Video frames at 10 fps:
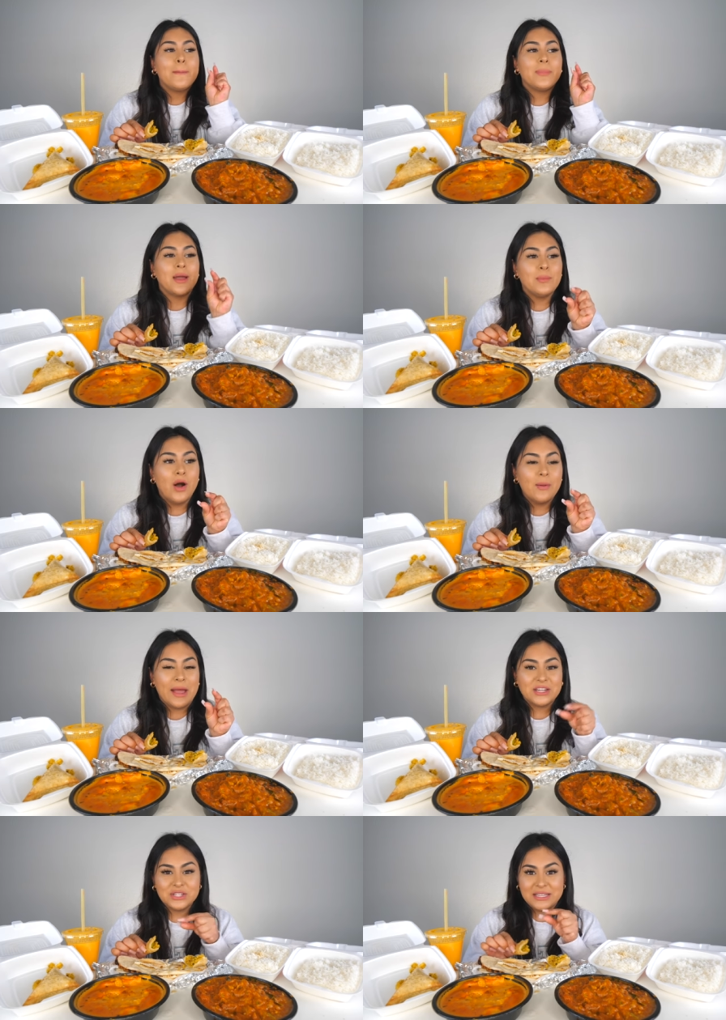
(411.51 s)
My mom
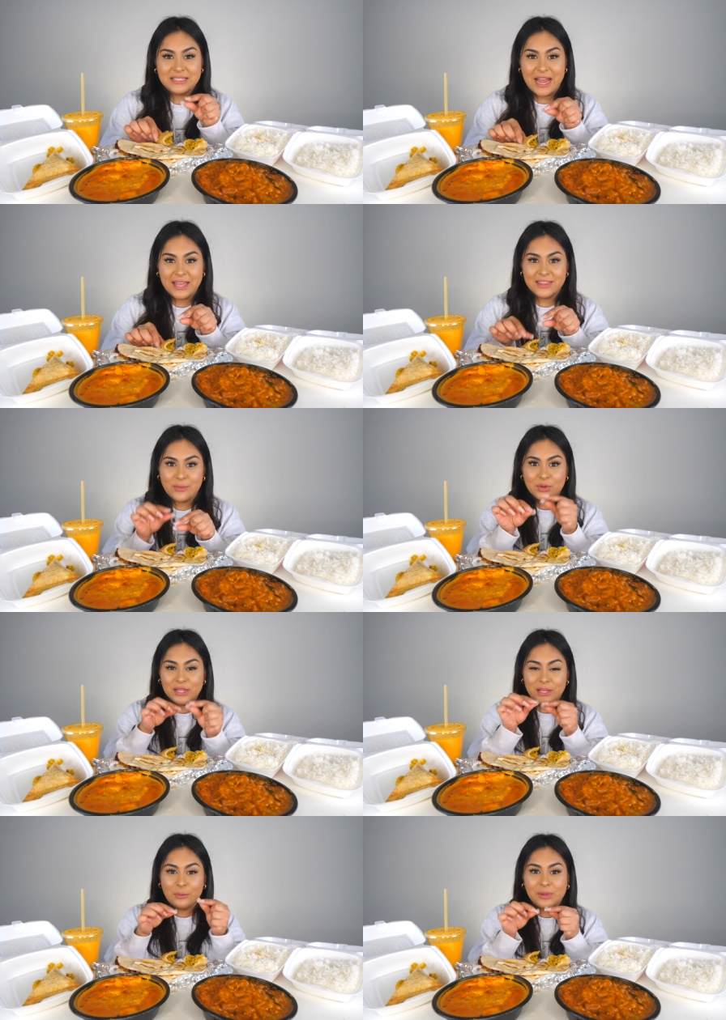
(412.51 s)
actually tied them with
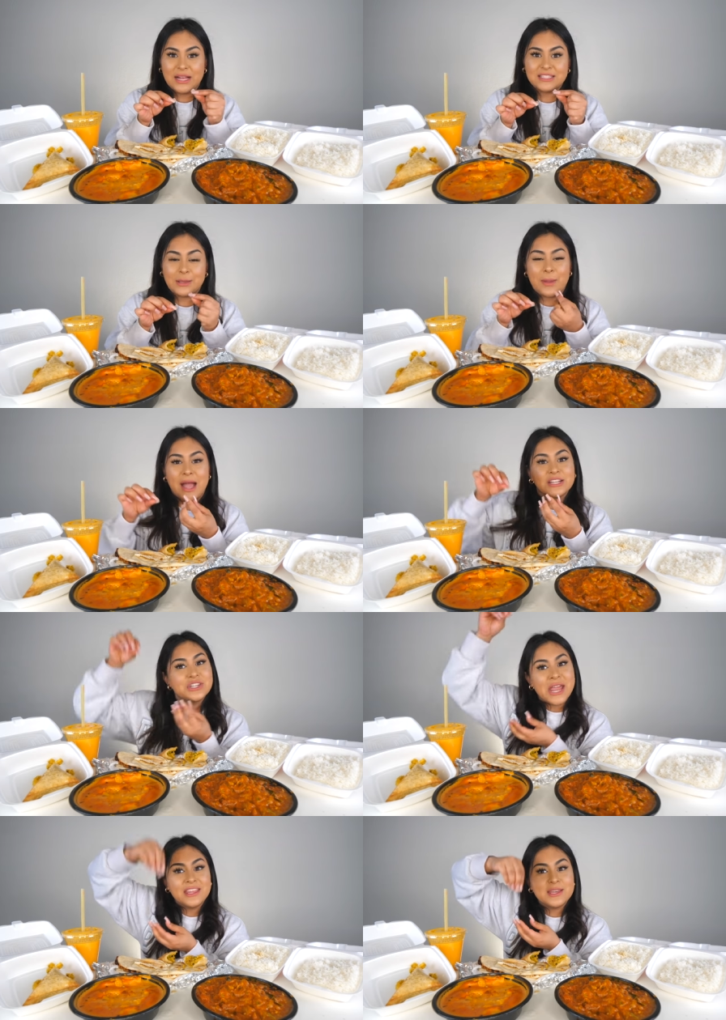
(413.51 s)
a little plastic bag.
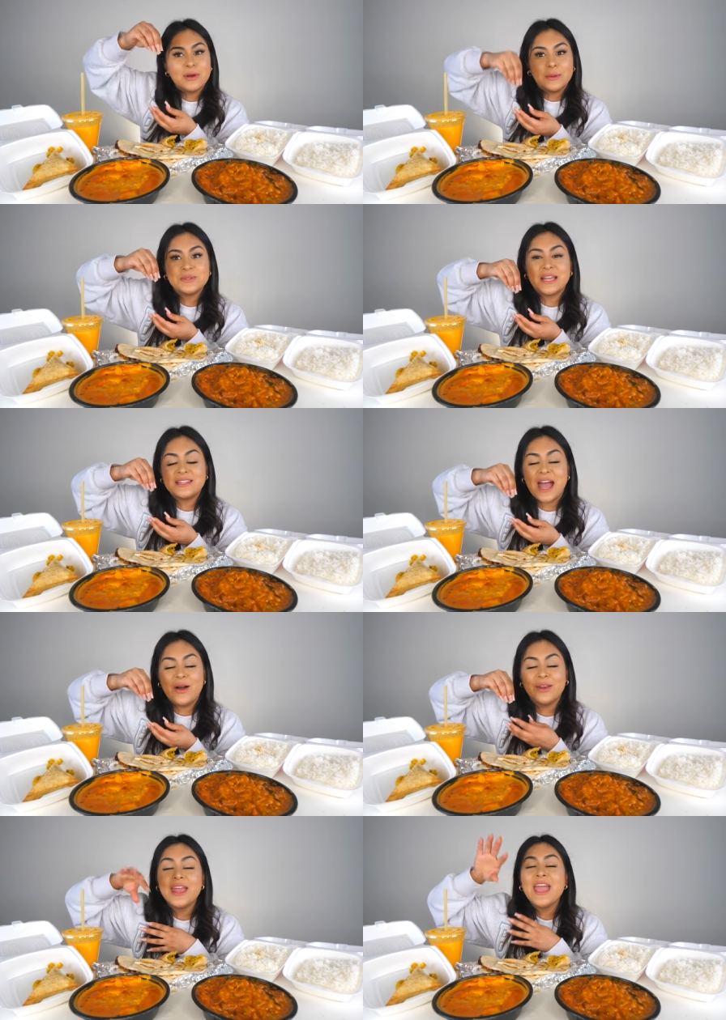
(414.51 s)
She hung them upside
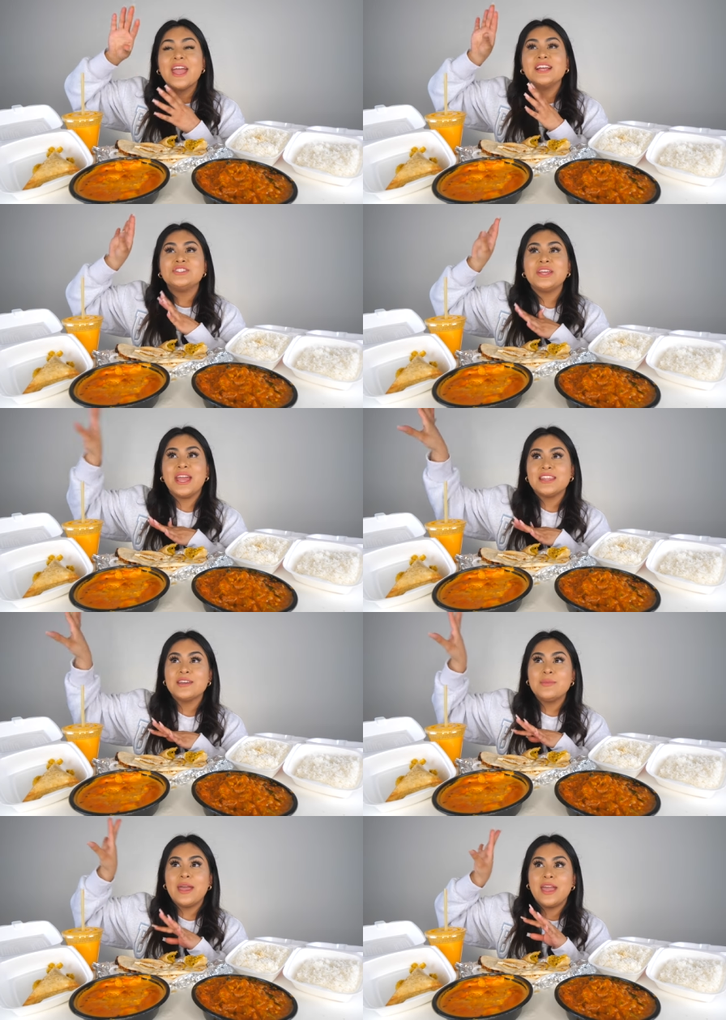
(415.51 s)
down and she hung
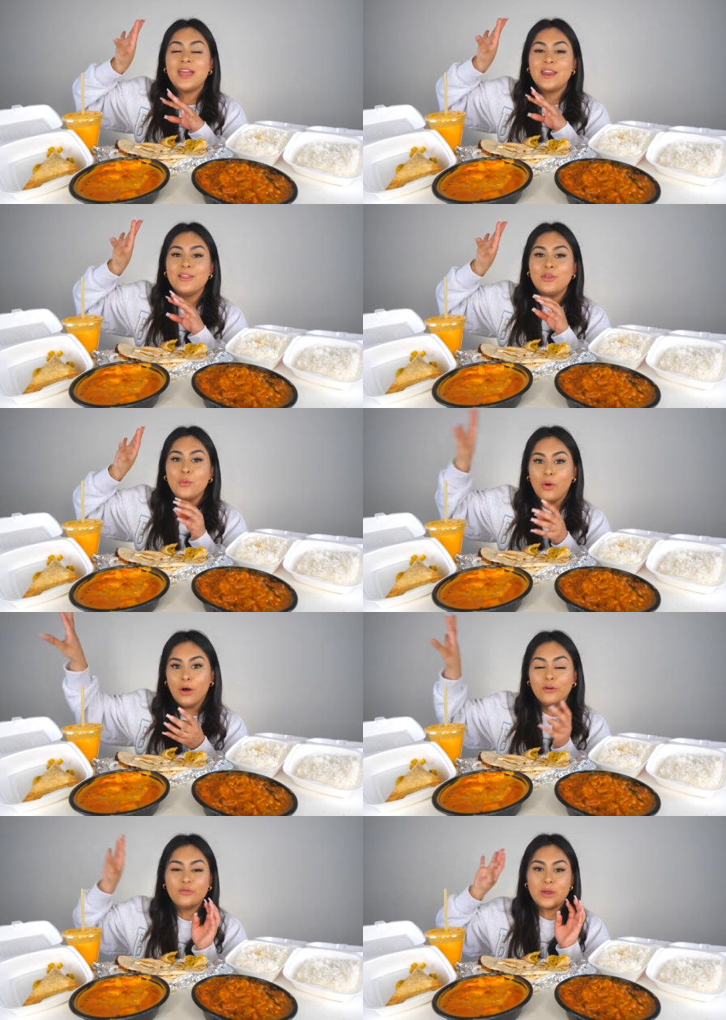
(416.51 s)
them in the
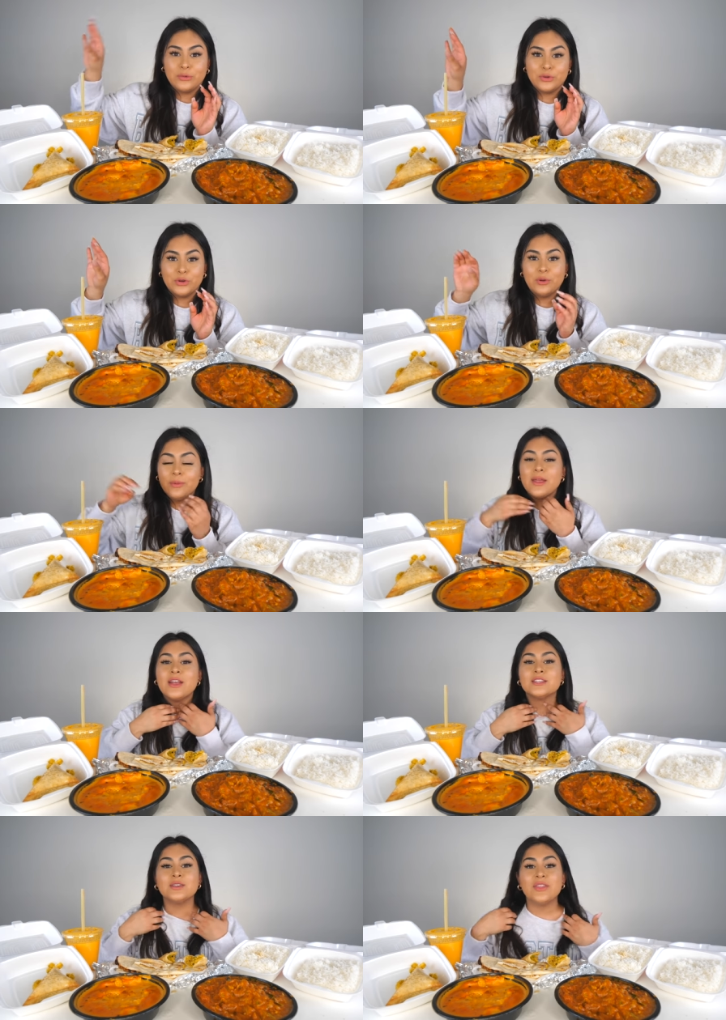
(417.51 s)
wall of my room.
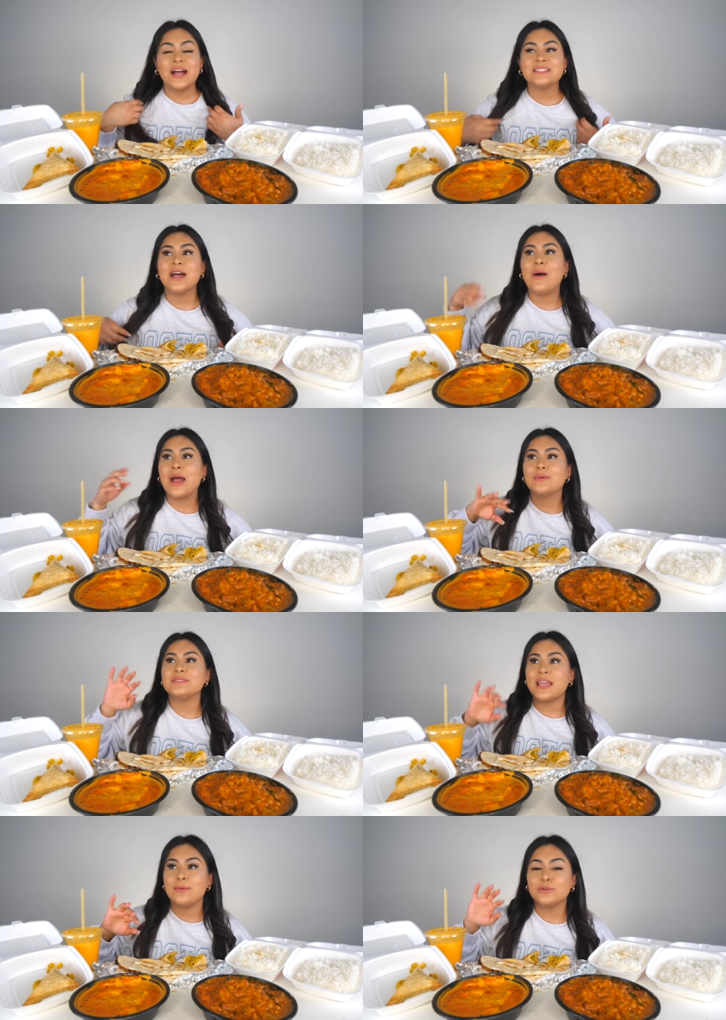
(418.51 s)
So that's how I
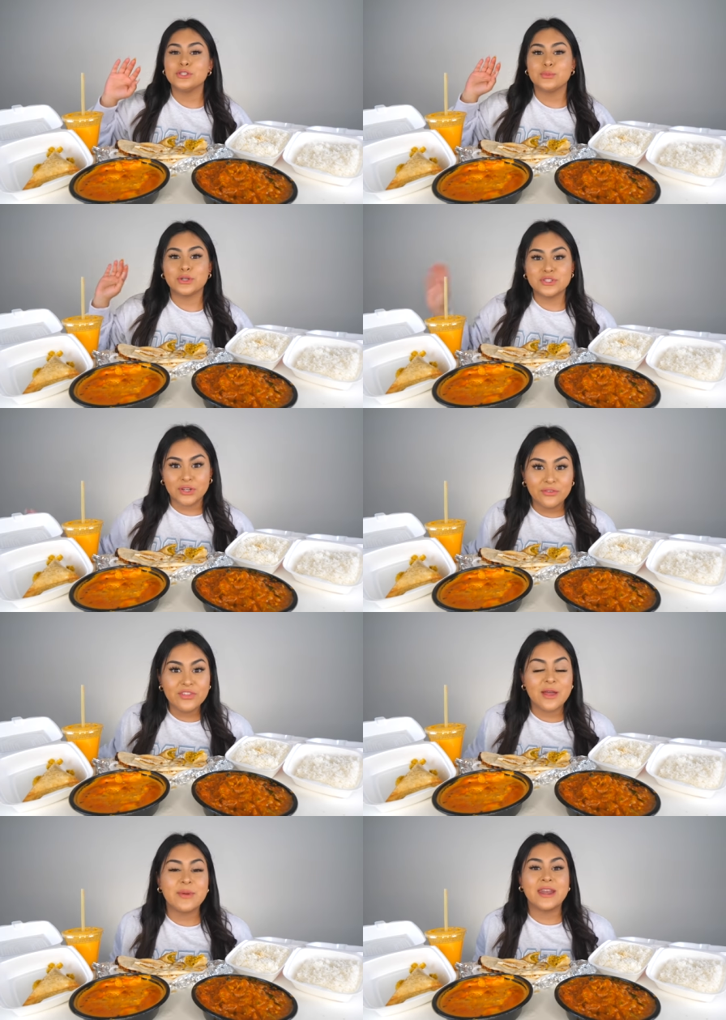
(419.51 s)
was able to
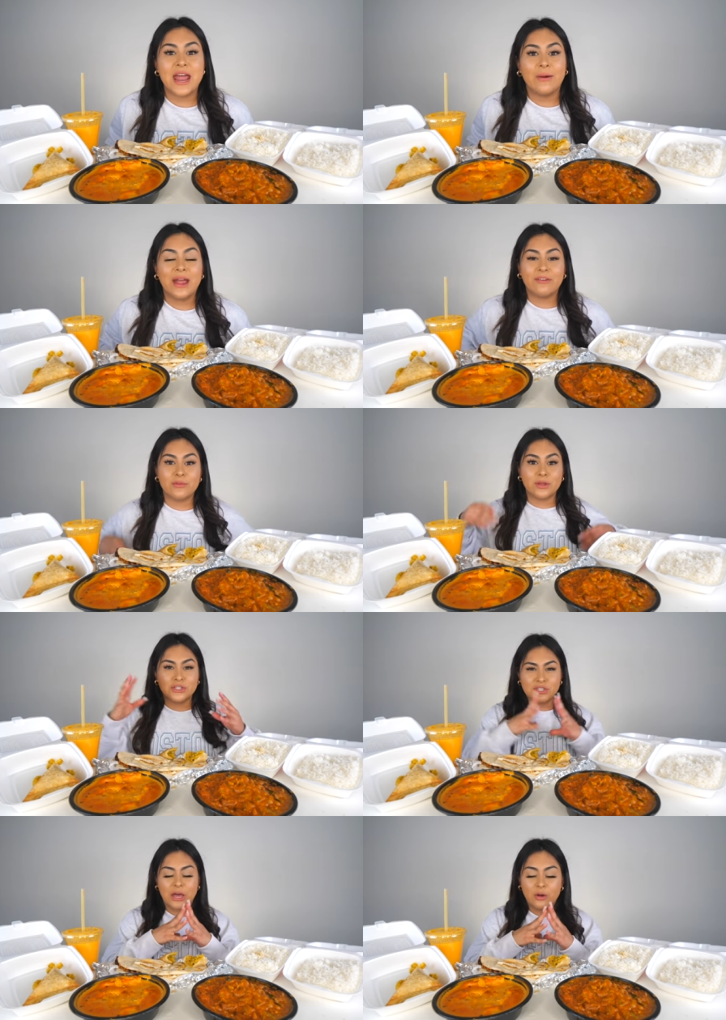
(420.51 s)
preserve them, and now I have them in a
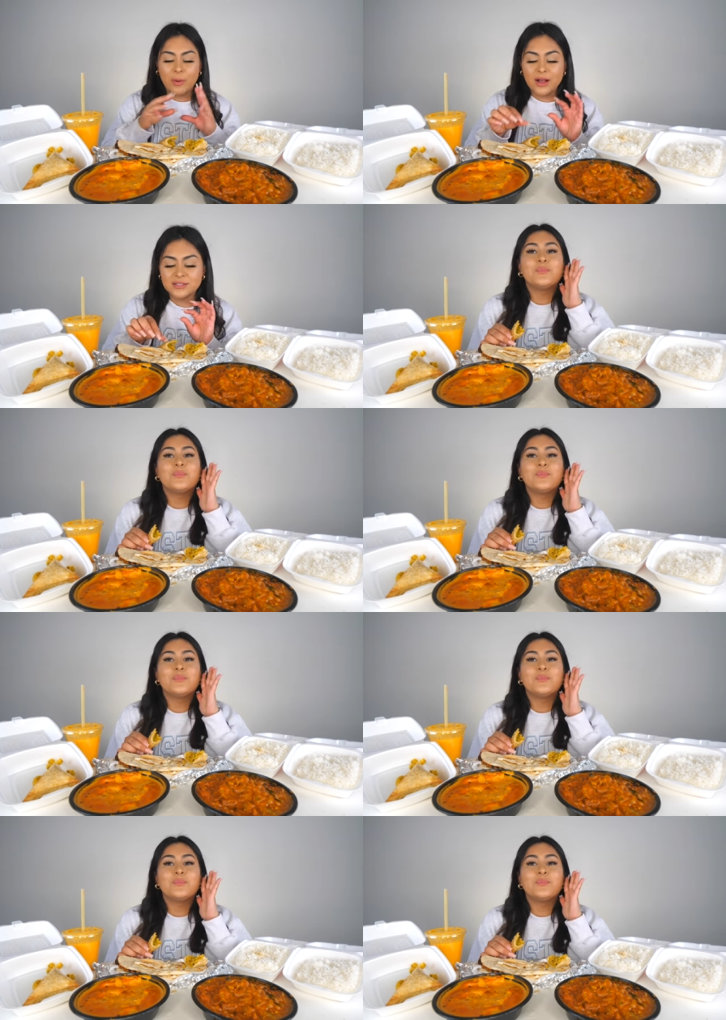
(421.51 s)
shadow box.